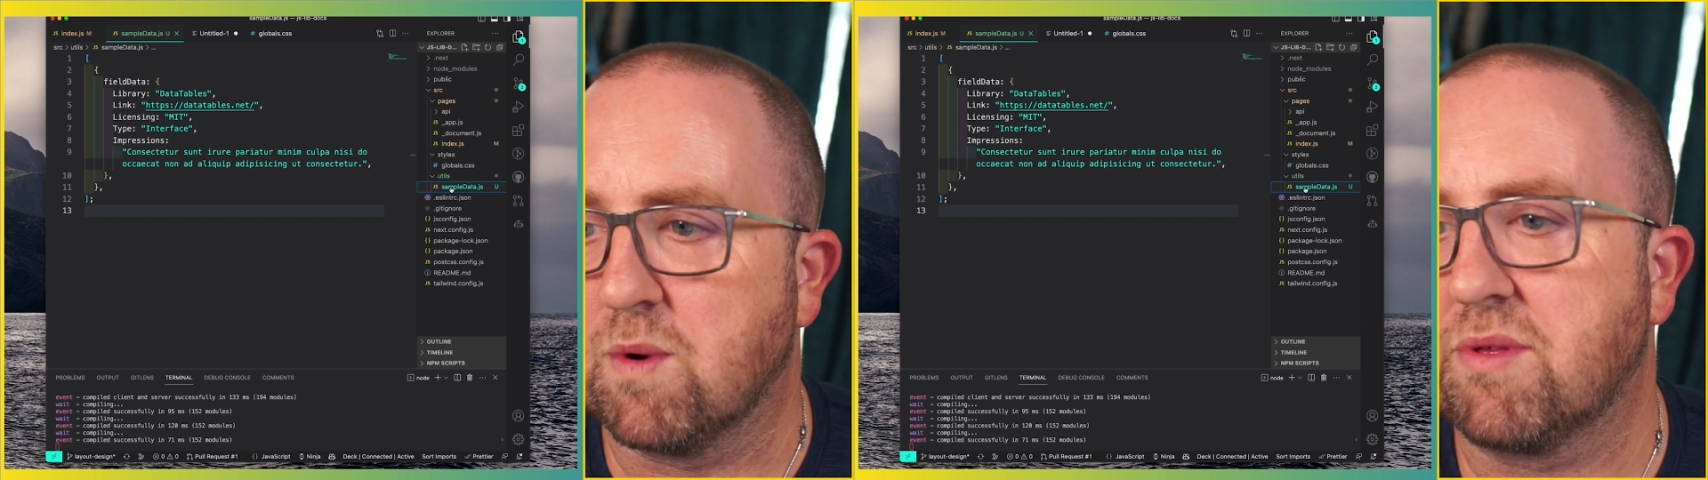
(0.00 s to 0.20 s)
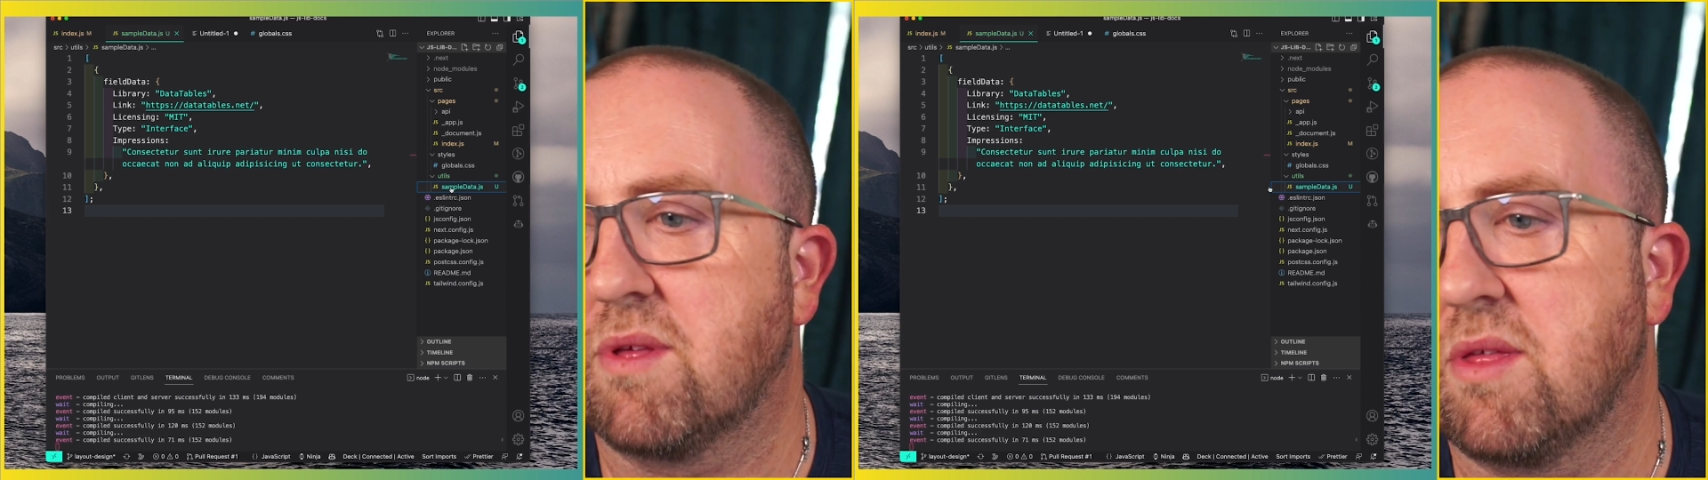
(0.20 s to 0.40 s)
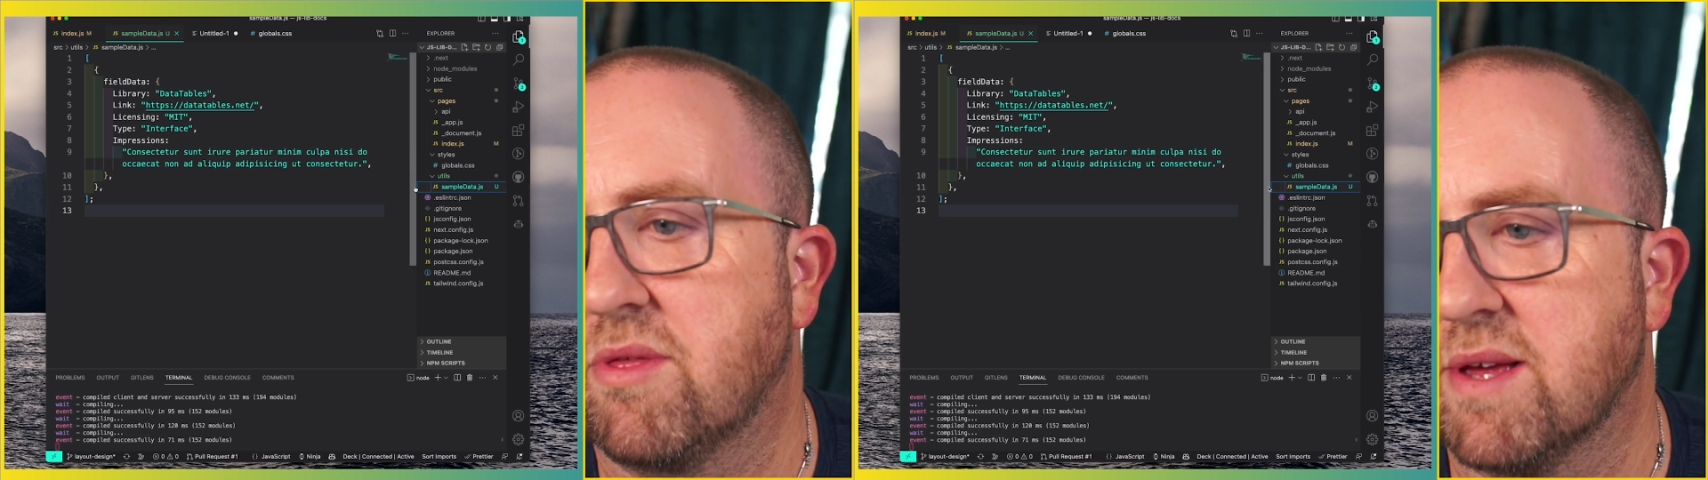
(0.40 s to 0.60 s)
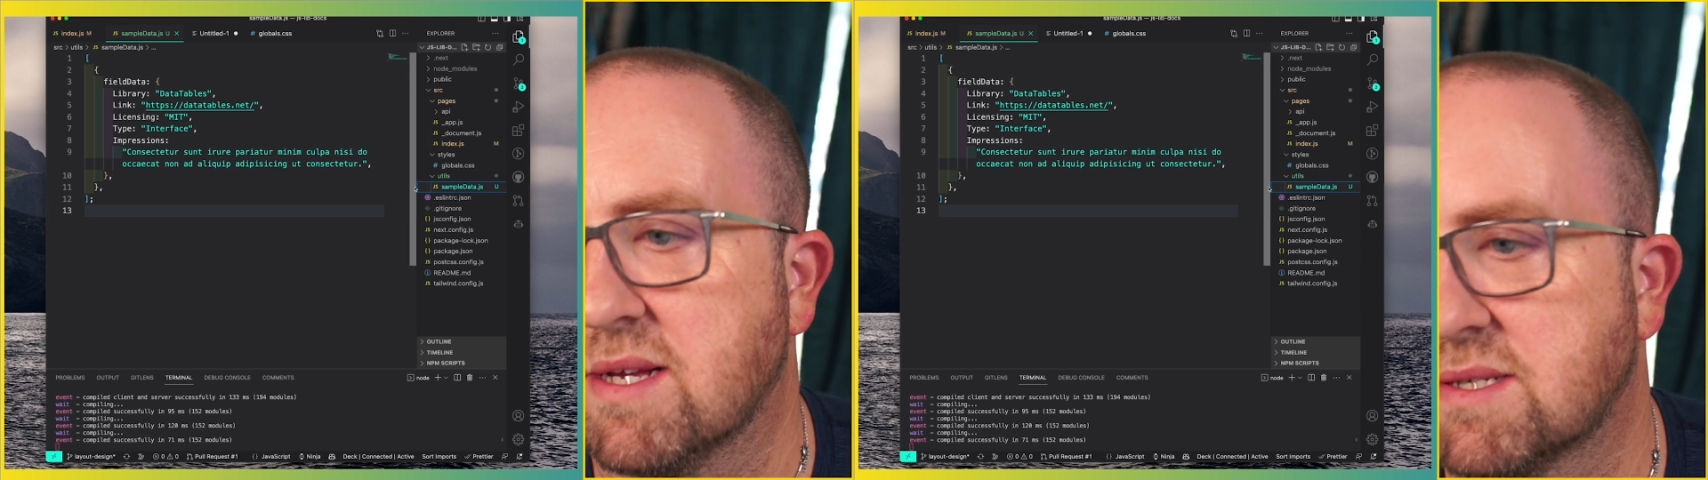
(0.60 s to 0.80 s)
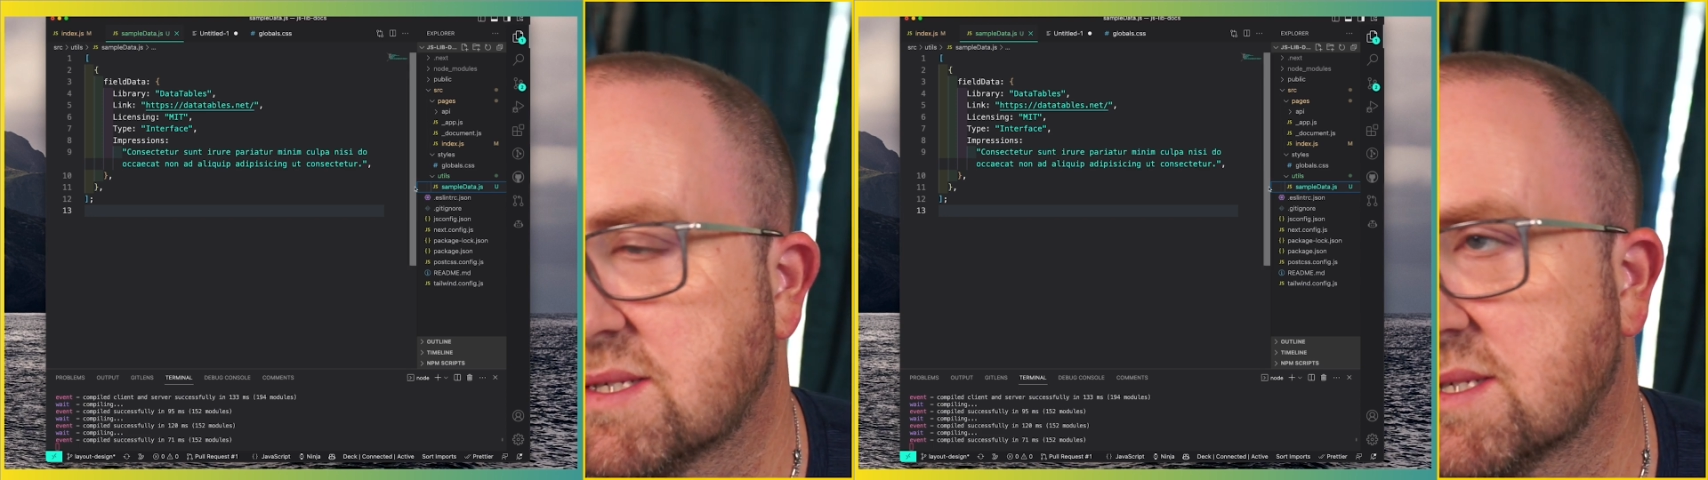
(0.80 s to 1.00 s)
with
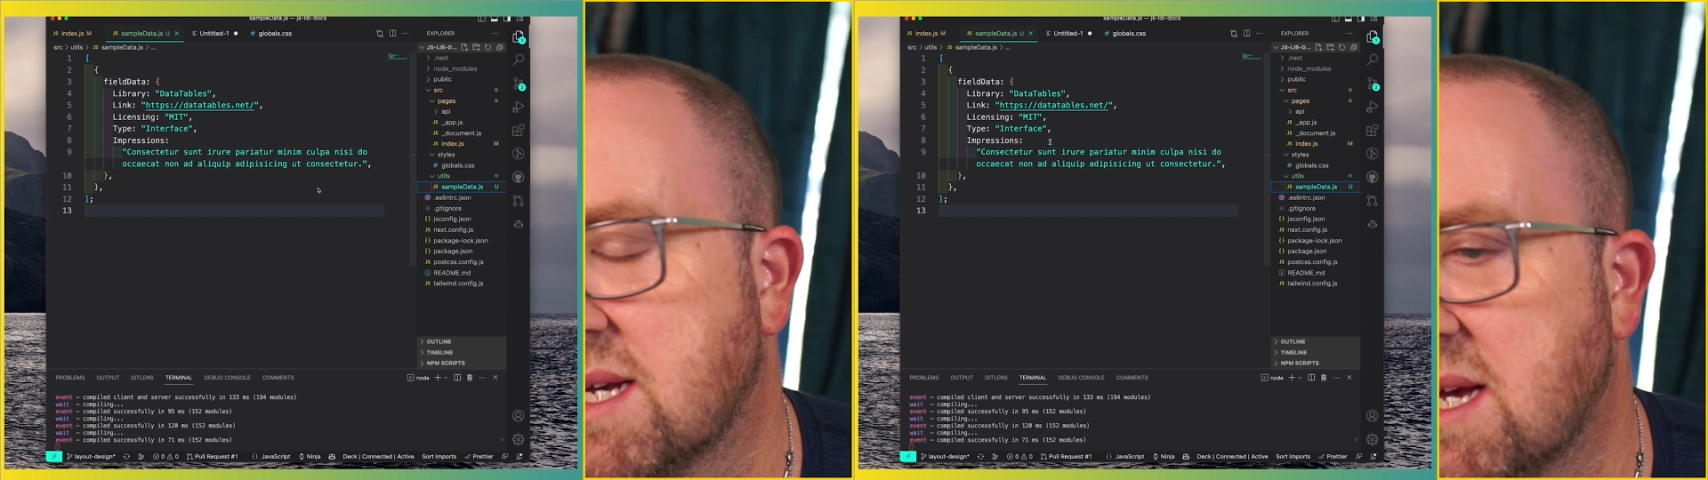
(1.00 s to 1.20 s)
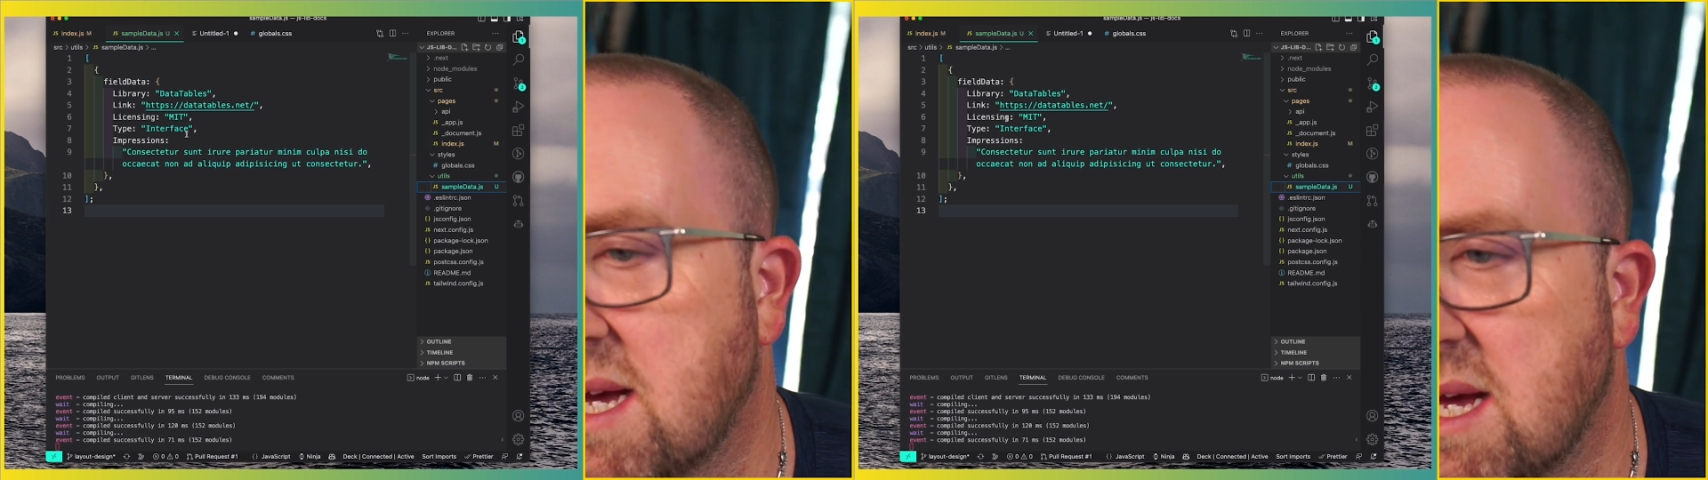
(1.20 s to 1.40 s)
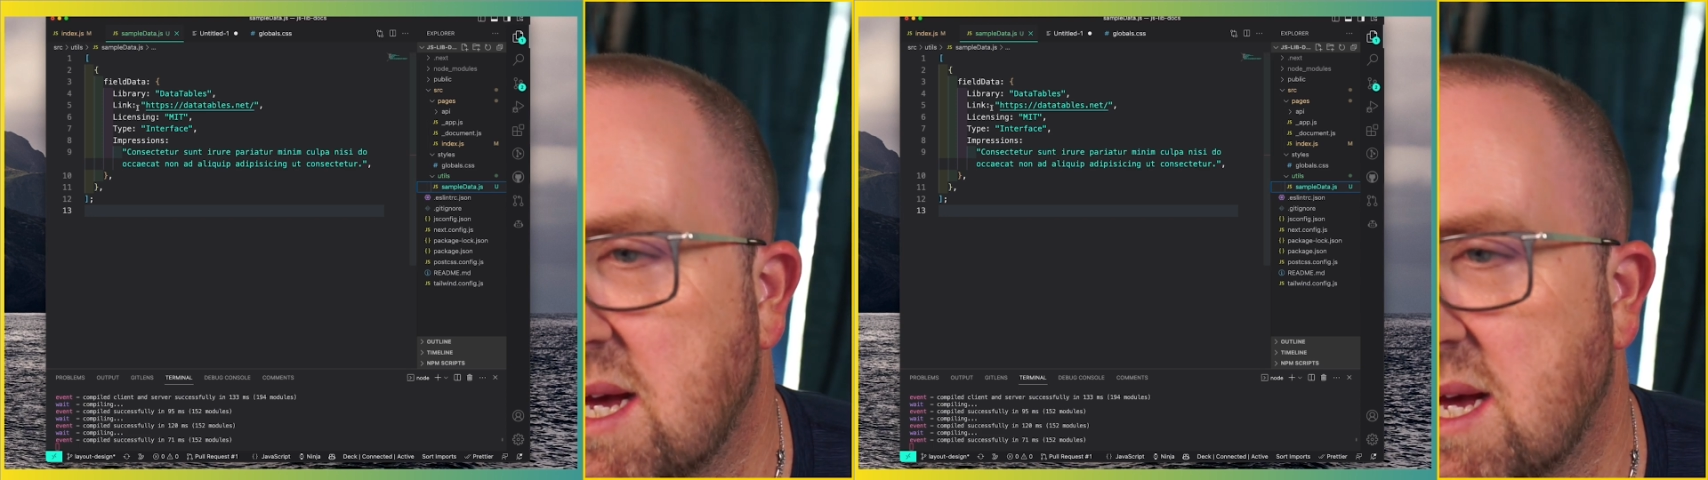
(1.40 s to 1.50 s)
this.